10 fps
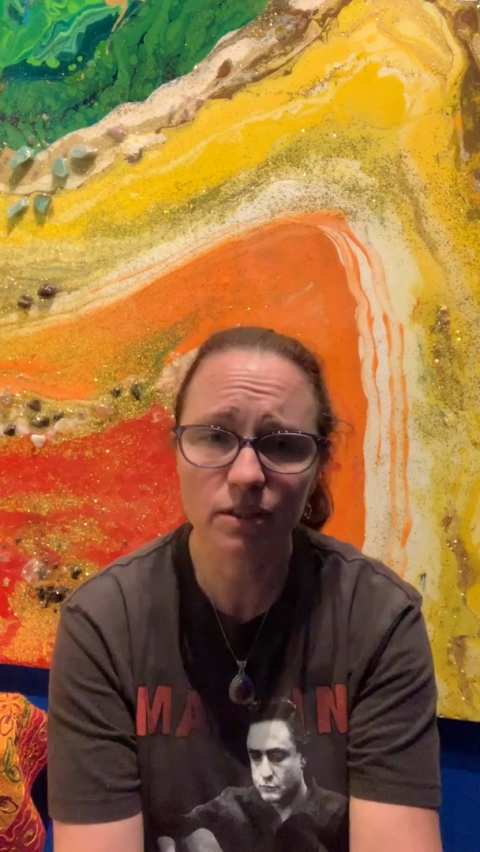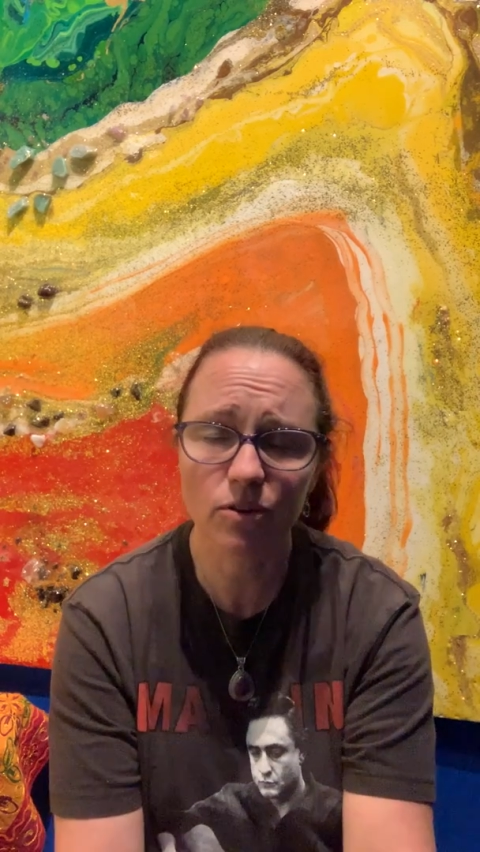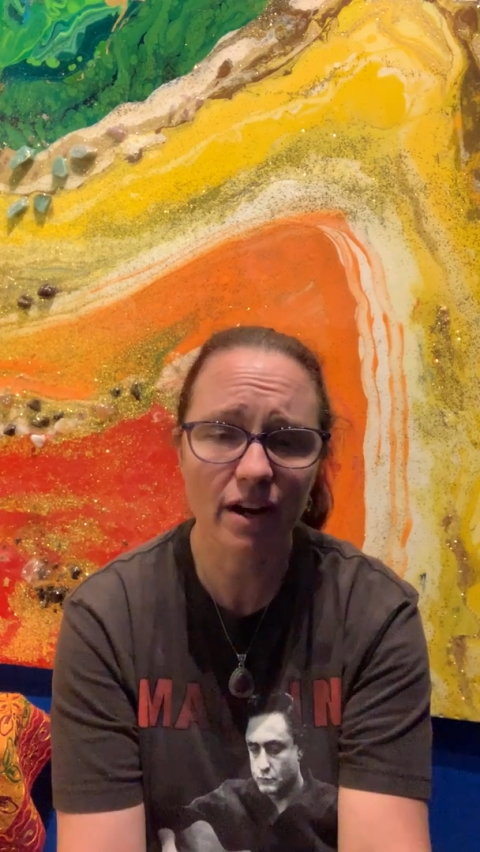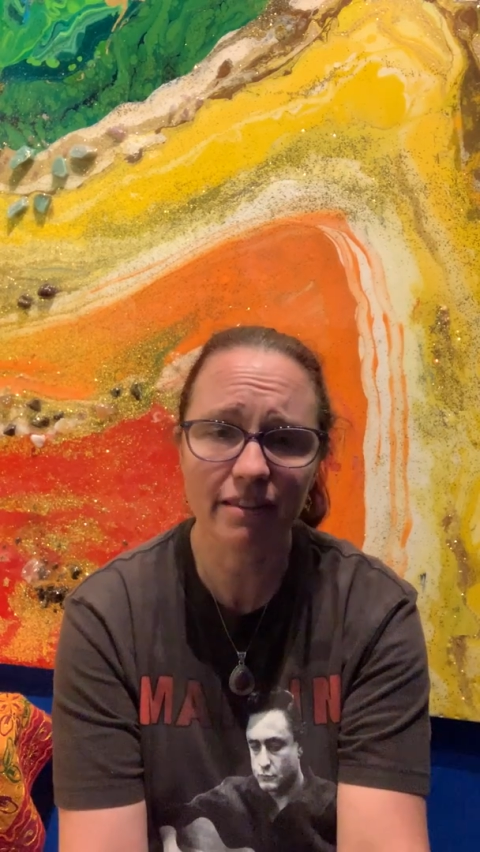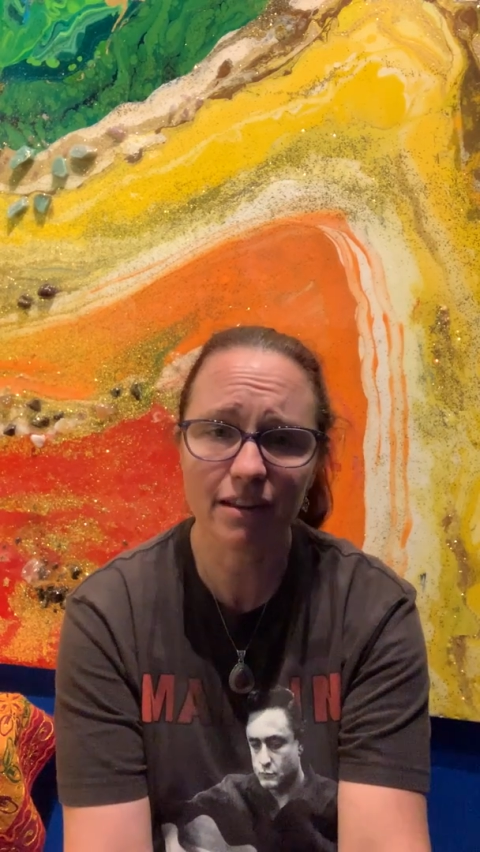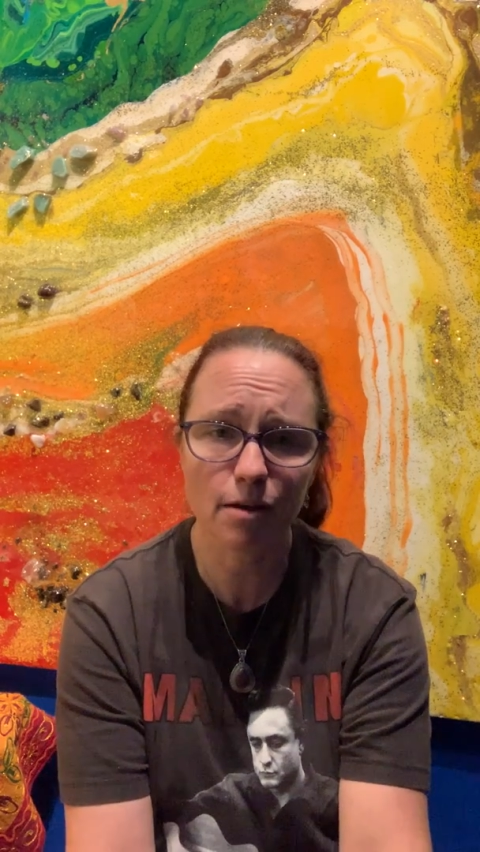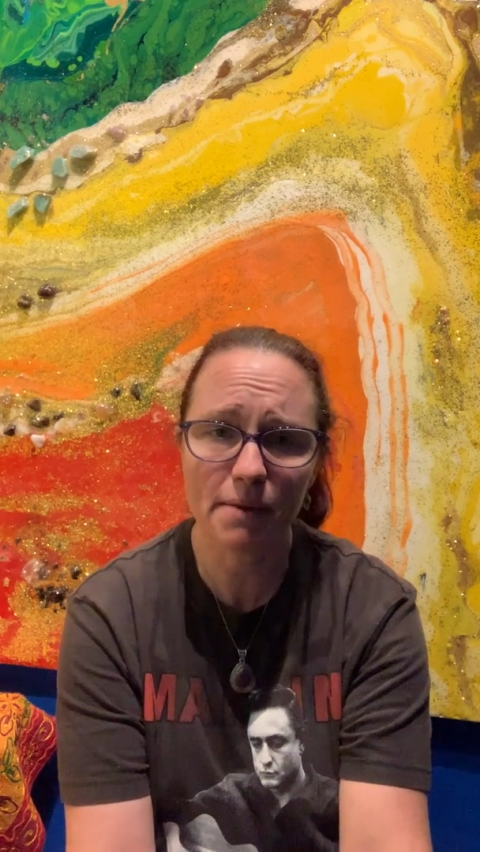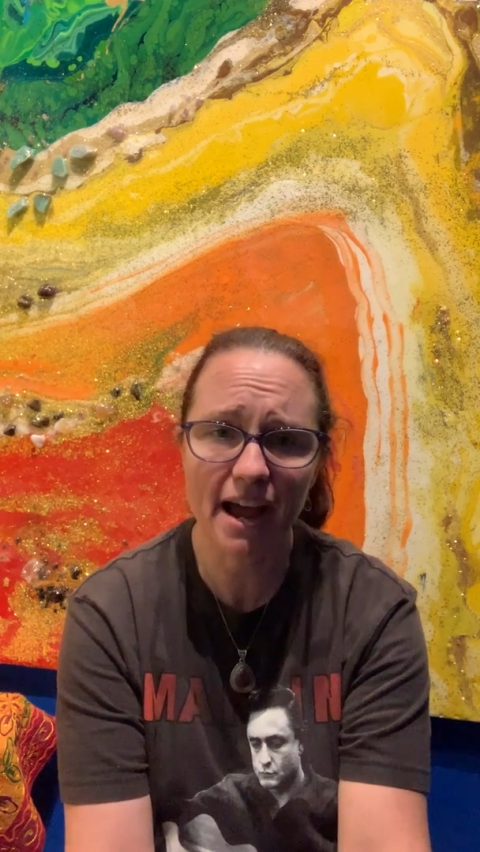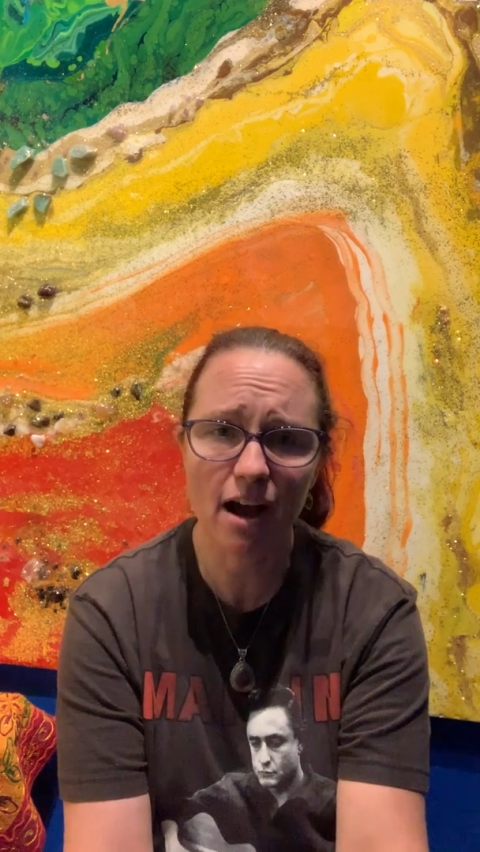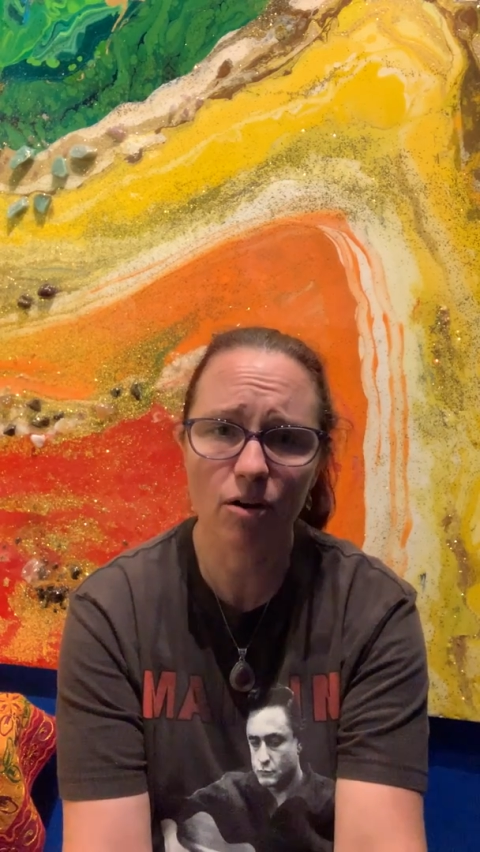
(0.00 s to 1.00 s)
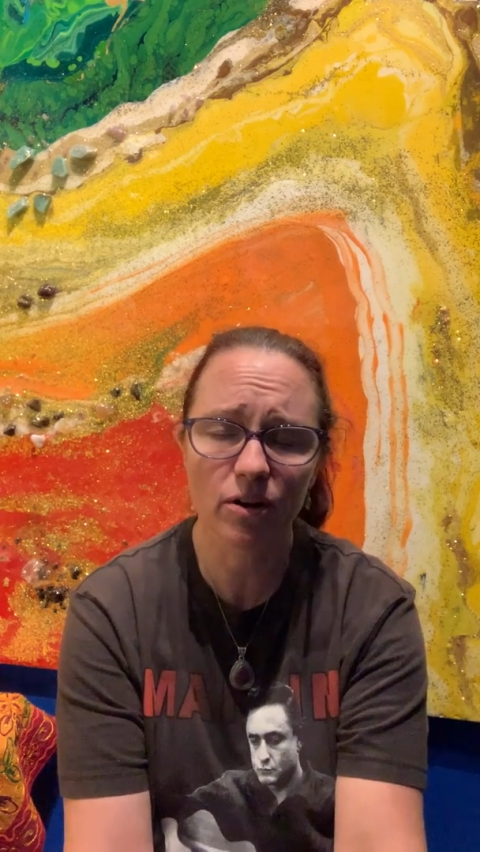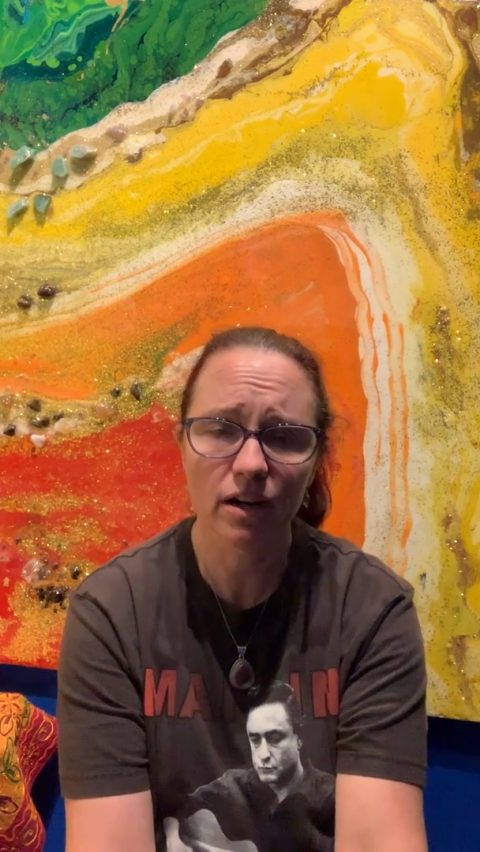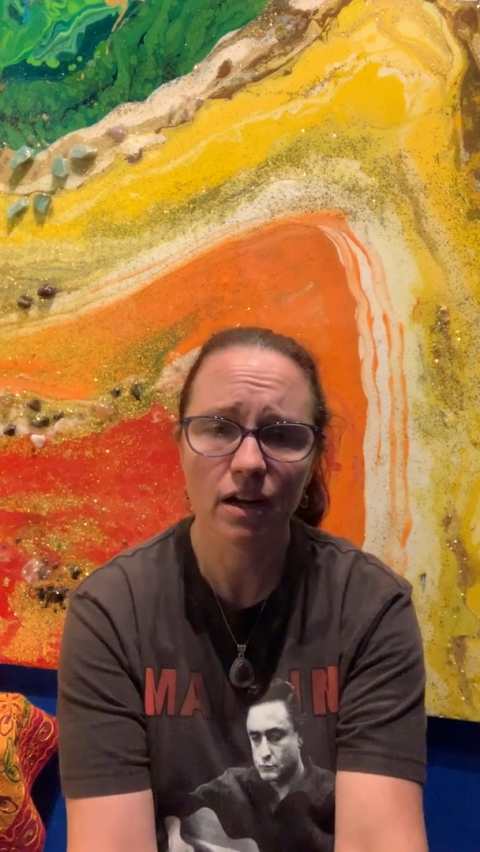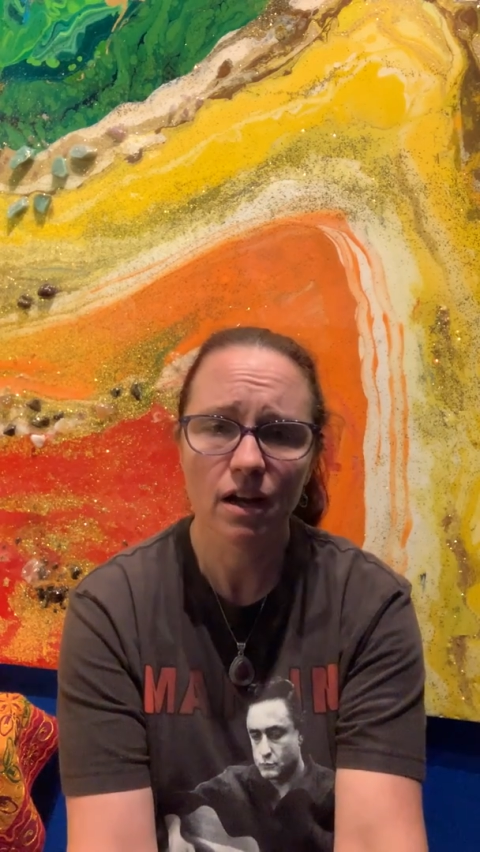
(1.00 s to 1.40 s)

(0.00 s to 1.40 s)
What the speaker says: know nothing about.